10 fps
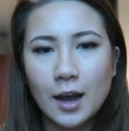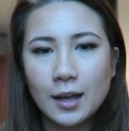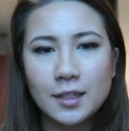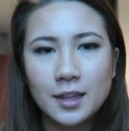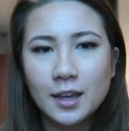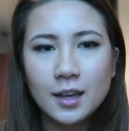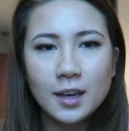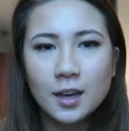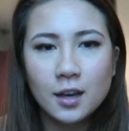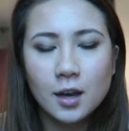I
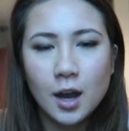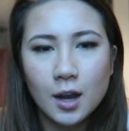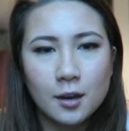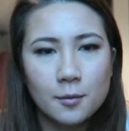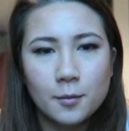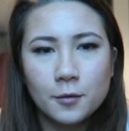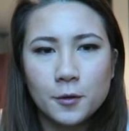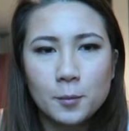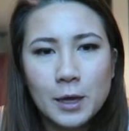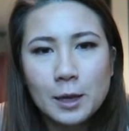think
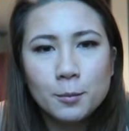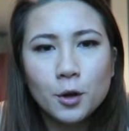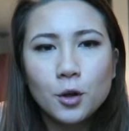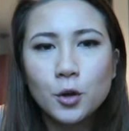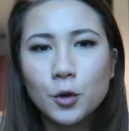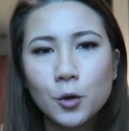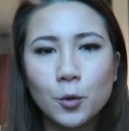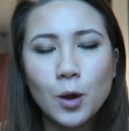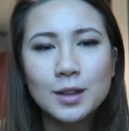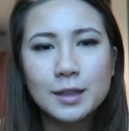for people
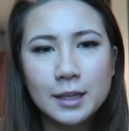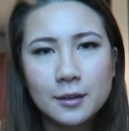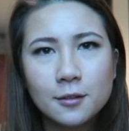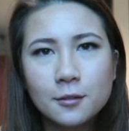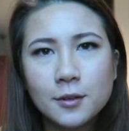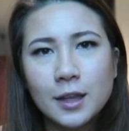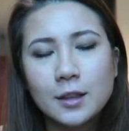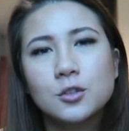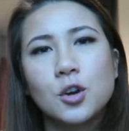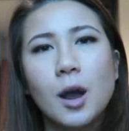who live
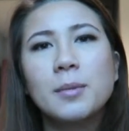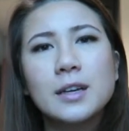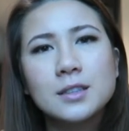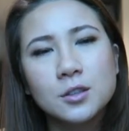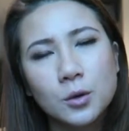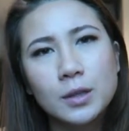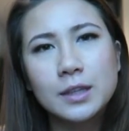in the tropics and who